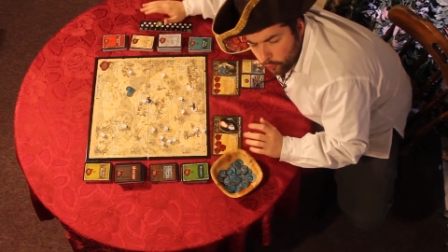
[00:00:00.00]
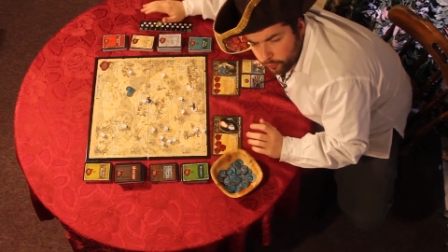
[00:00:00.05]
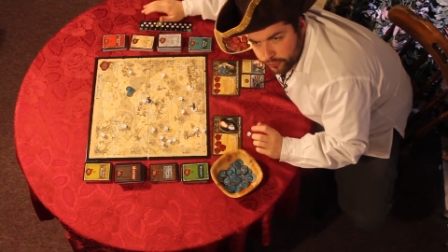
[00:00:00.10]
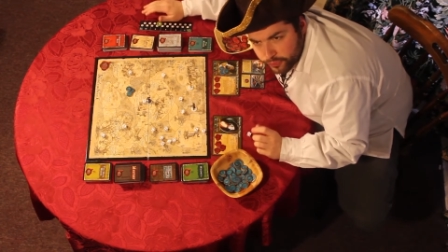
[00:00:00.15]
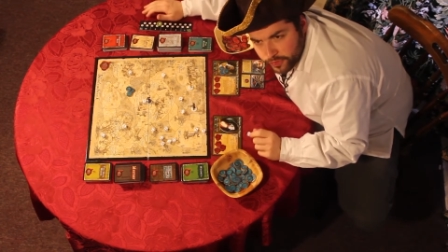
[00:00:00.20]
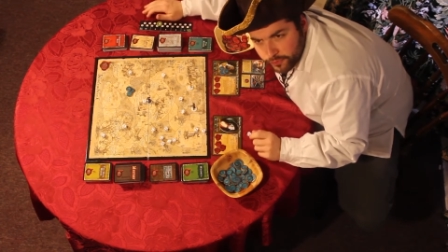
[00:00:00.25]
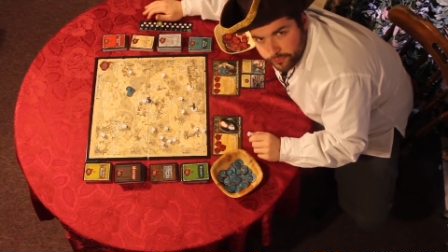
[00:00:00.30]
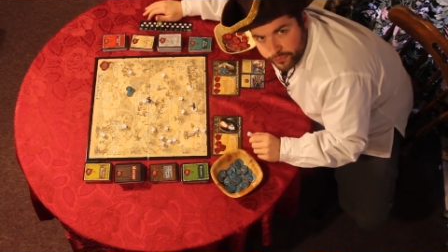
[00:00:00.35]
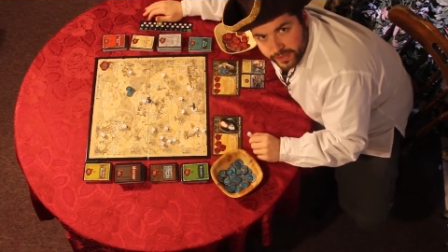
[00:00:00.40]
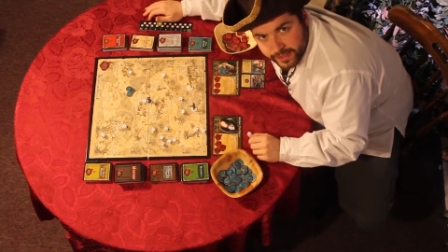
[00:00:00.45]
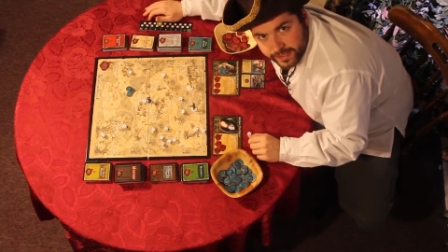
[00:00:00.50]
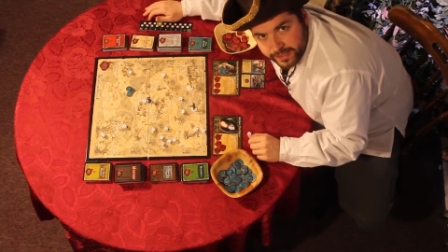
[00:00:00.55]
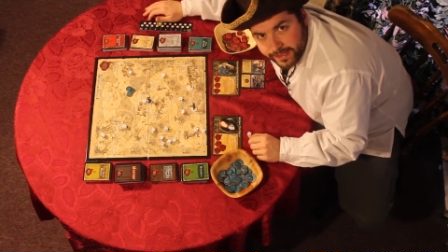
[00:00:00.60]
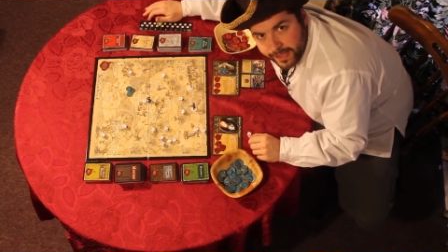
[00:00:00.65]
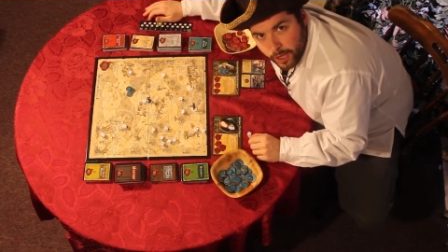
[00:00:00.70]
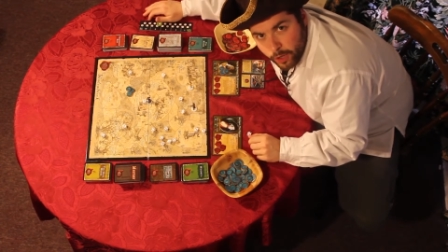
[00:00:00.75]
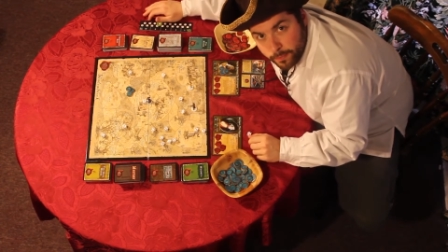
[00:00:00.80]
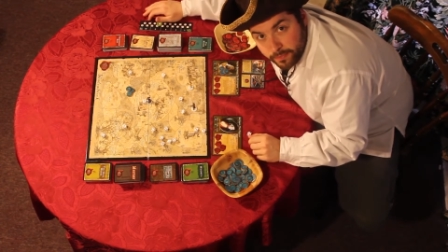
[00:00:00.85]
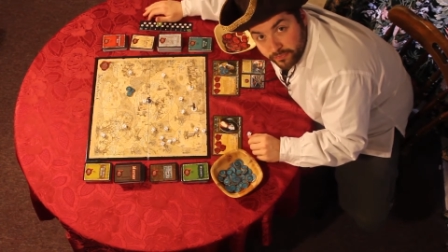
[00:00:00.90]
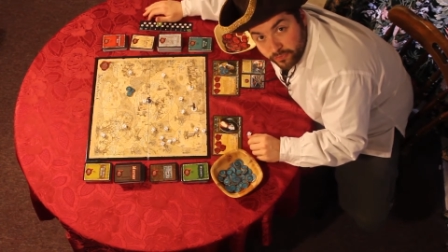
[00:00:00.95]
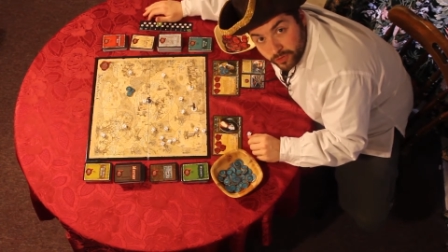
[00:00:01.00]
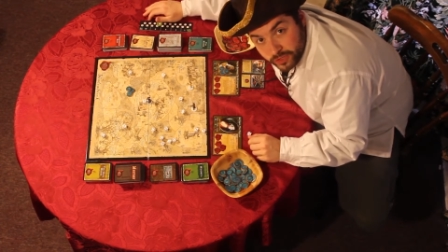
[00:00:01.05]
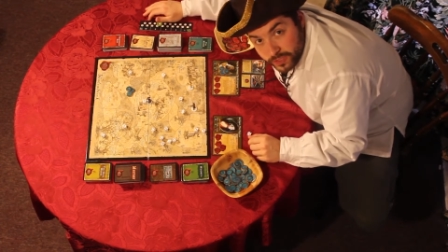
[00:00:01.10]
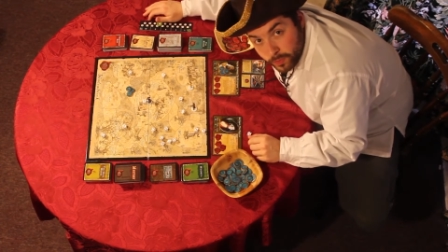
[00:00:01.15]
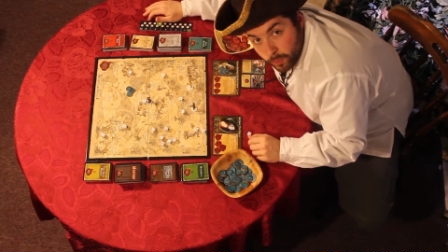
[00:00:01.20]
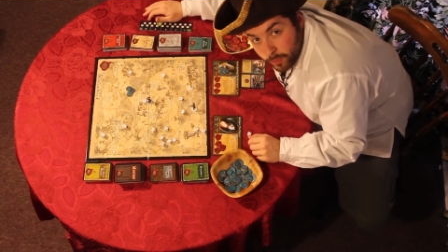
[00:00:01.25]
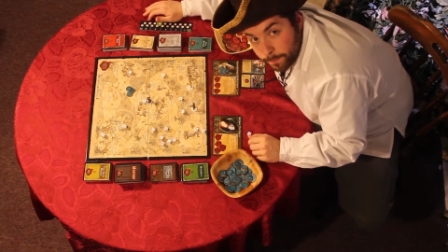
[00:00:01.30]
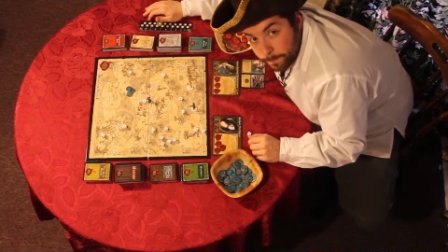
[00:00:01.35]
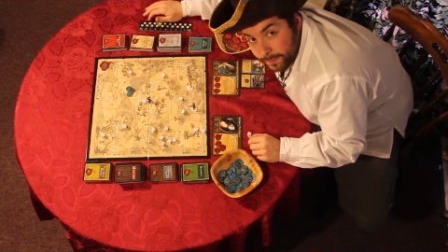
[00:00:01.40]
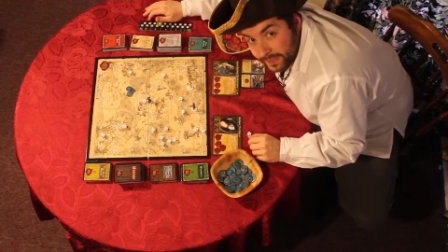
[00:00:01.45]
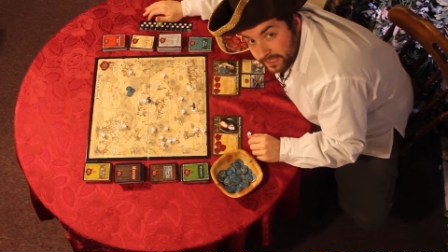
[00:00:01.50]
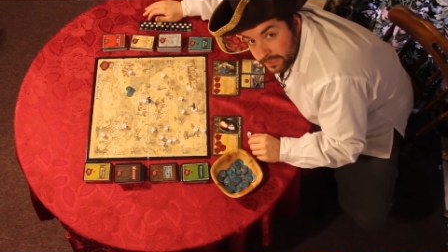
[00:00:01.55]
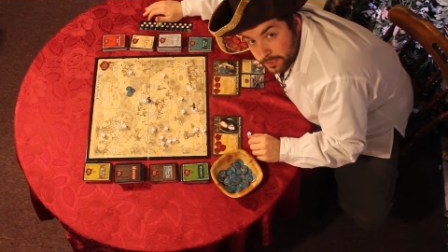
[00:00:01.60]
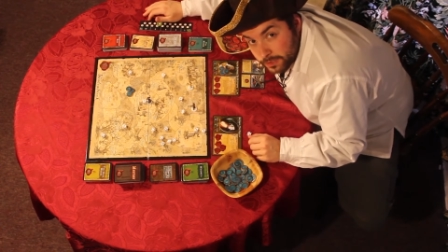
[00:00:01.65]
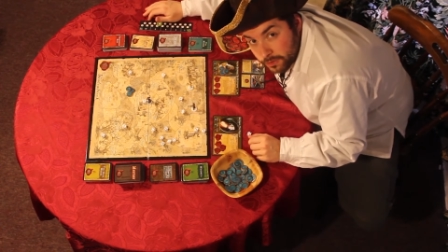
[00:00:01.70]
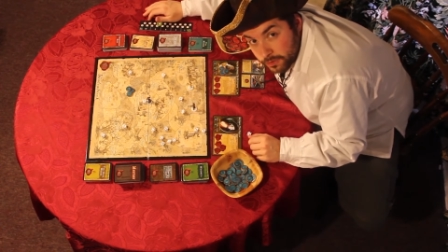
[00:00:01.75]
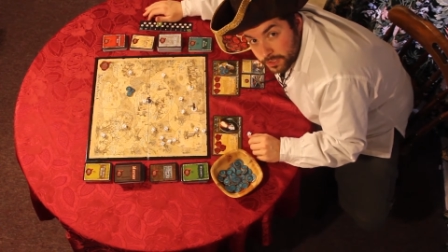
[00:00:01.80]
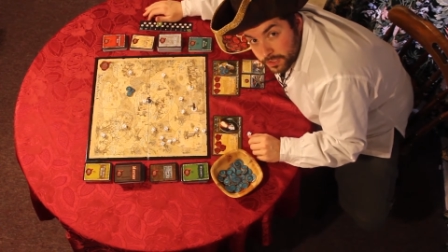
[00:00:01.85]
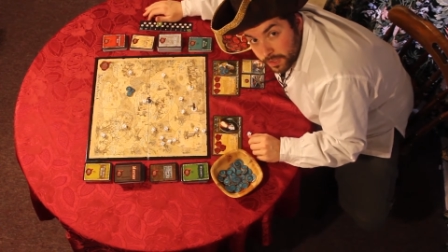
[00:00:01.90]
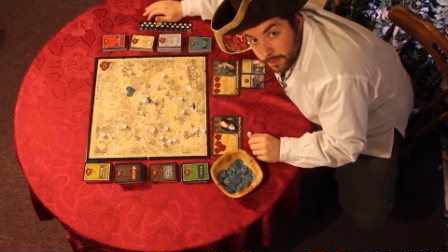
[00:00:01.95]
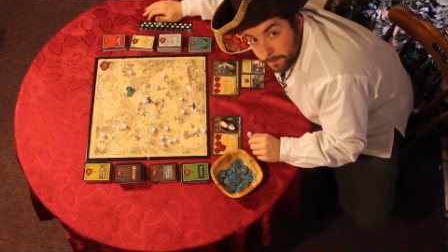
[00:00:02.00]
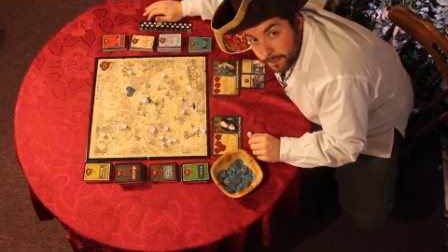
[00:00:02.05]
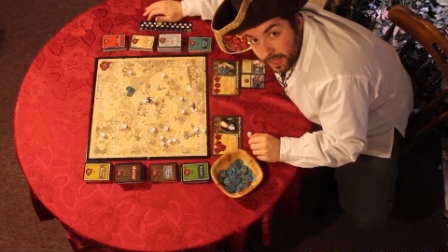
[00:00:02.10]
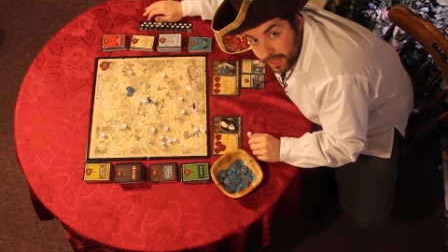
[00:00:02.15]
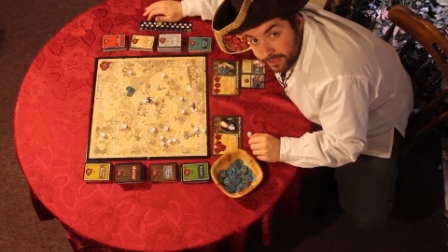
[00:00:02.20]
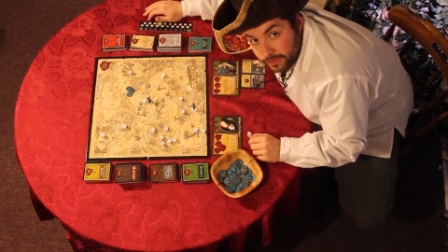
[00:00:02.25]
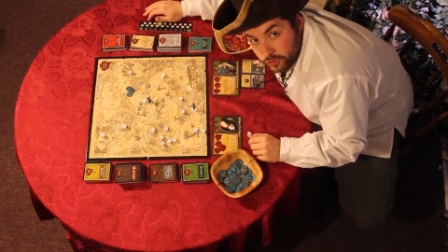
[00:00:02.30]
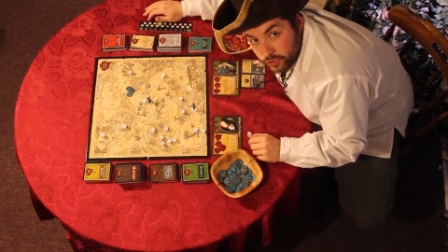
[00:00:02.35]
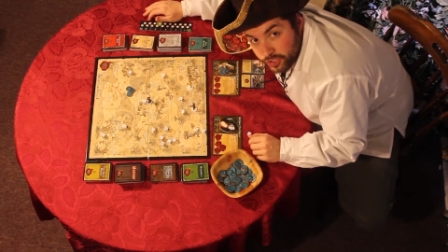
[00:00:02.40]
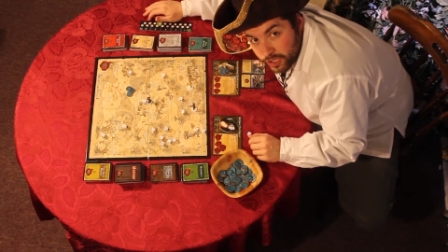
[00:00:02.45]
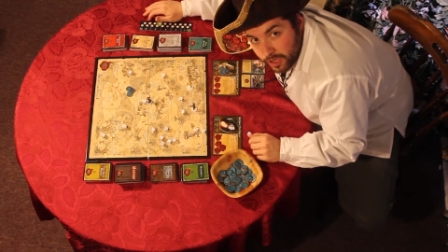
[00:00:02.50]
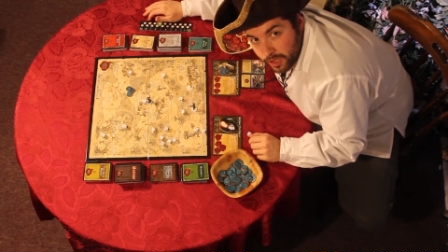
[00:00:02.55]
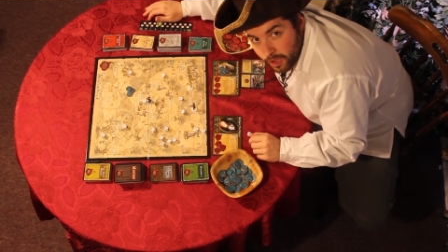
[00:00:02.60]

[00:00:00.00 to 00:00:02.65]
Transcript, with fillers: for the villain now before someone beats you to the punch,